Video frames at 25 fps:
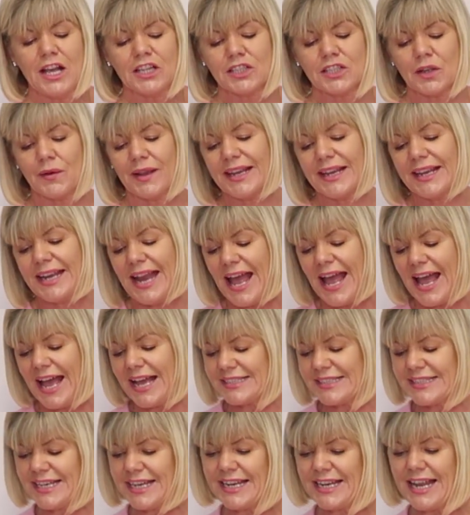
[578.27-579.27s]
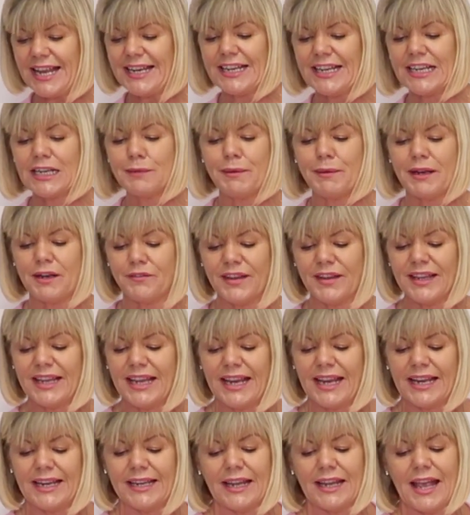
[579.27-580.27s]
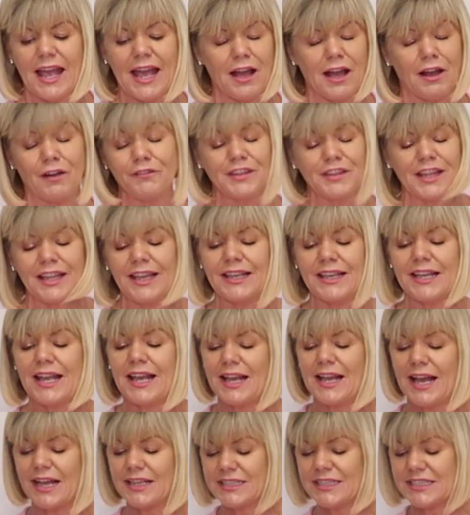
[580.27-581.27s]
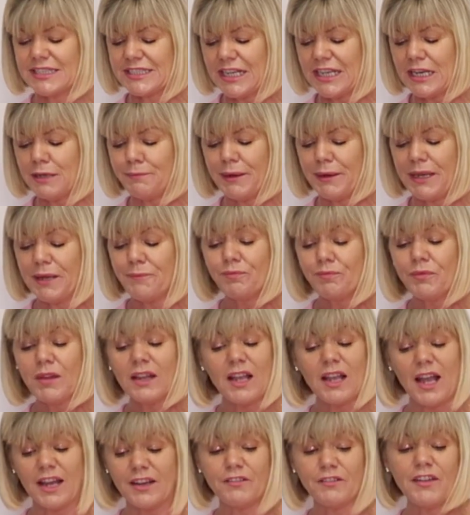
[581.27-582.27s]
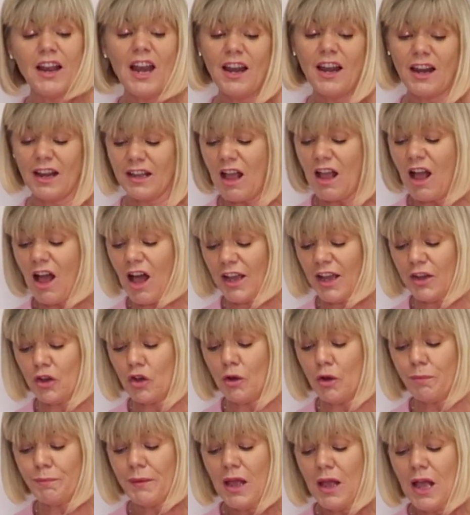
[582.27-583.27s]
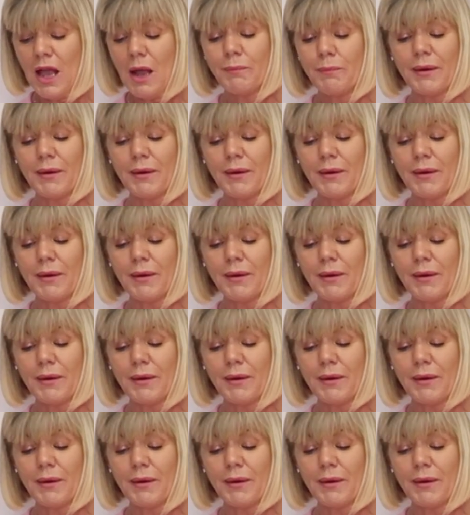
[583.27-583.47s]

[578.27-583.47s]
So I can add in a little bit of the astilbe kind of like high up,